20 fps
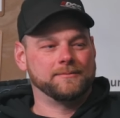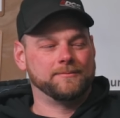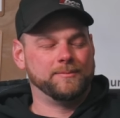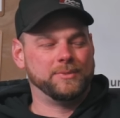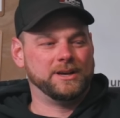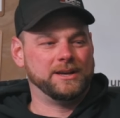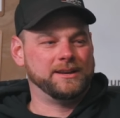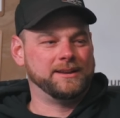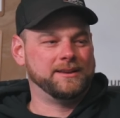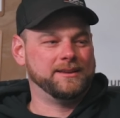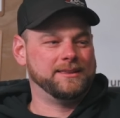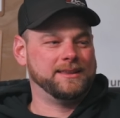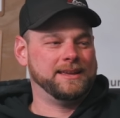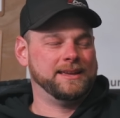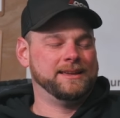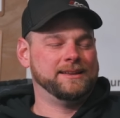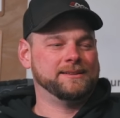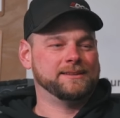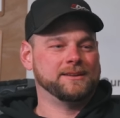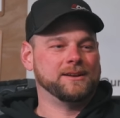But uh, the
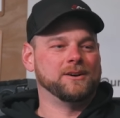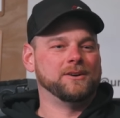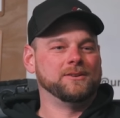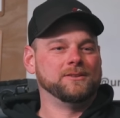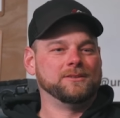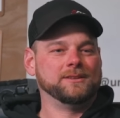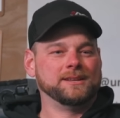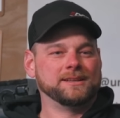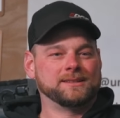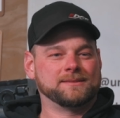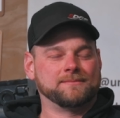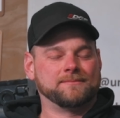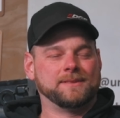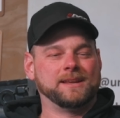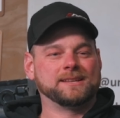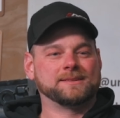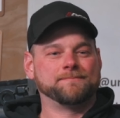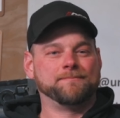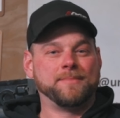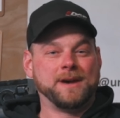end goal is
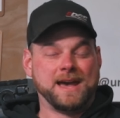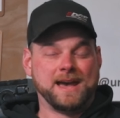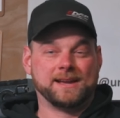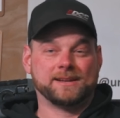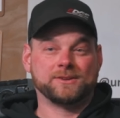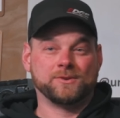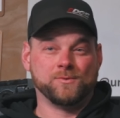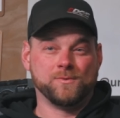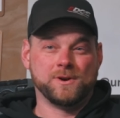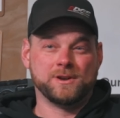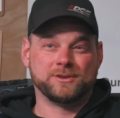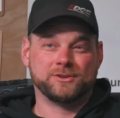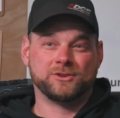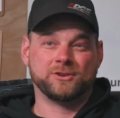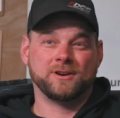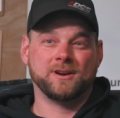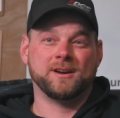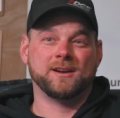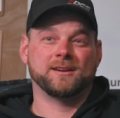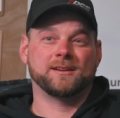is back to one
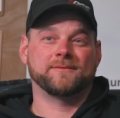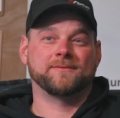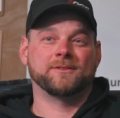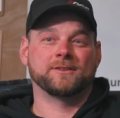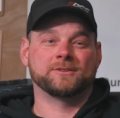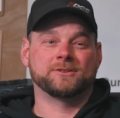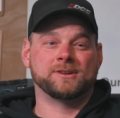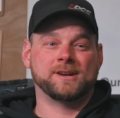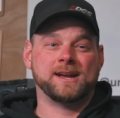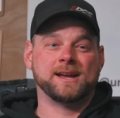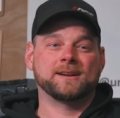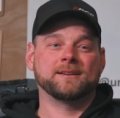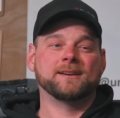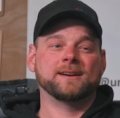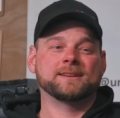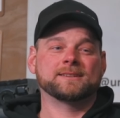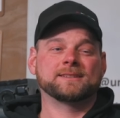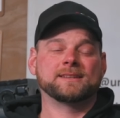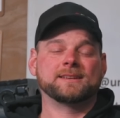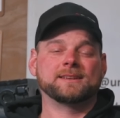truck for drag
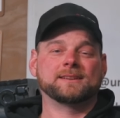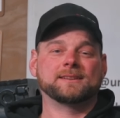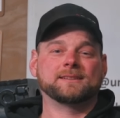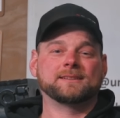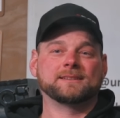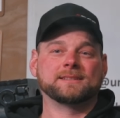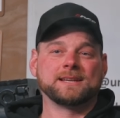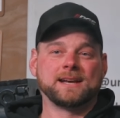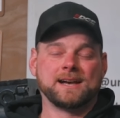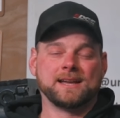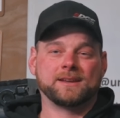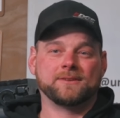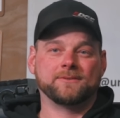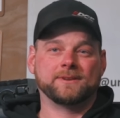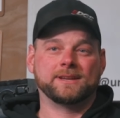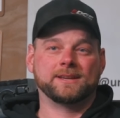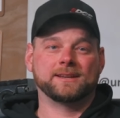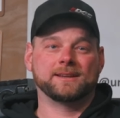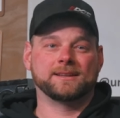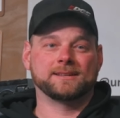racing,
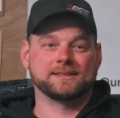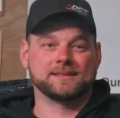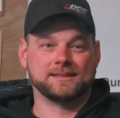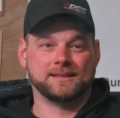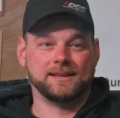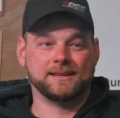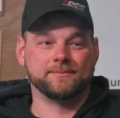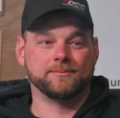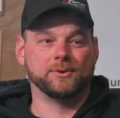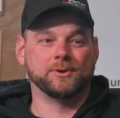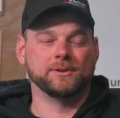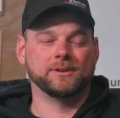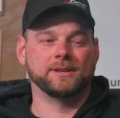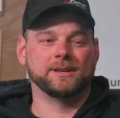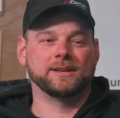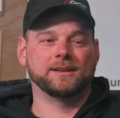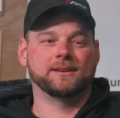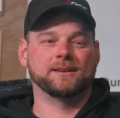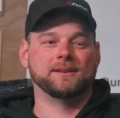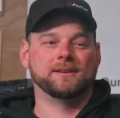dynoing, and sled
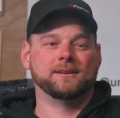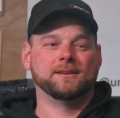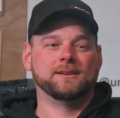pulling.